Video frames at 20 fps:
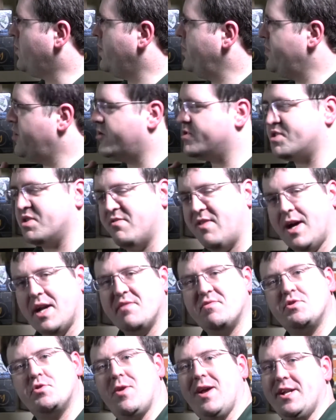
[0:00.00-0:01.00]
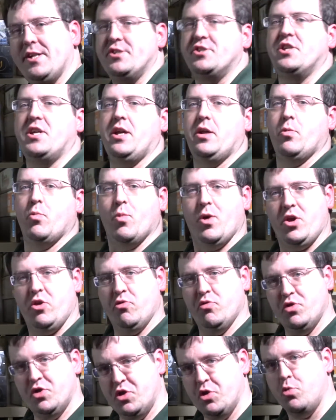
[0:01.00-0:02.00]
there's a lot of strategy in what
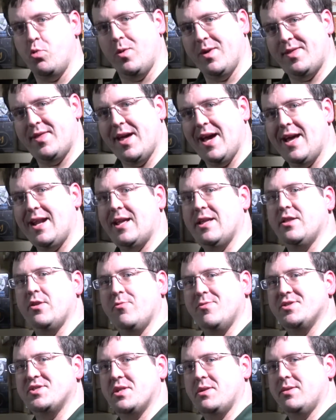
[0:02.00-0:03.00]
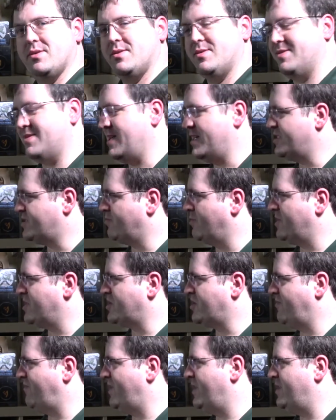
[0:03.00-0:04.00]
you do with that, and there isn't as
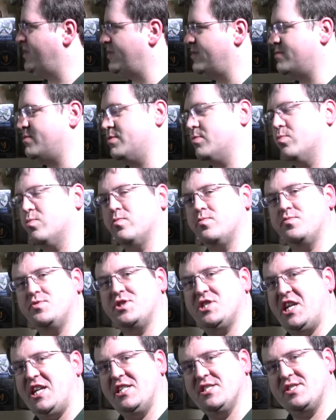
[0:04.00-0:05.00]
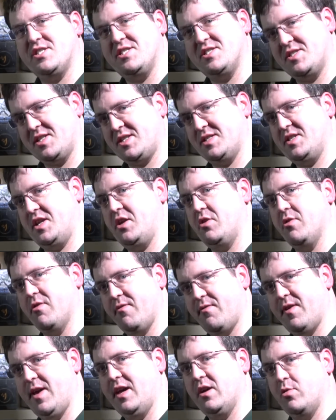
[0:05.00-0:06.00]
much of a chance to succeed or
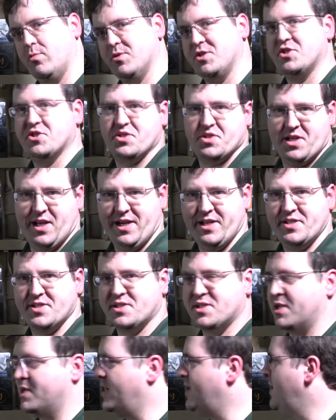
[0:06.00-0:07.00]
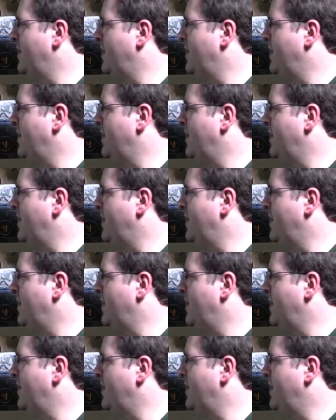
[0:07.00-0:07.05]
fail, which is nice.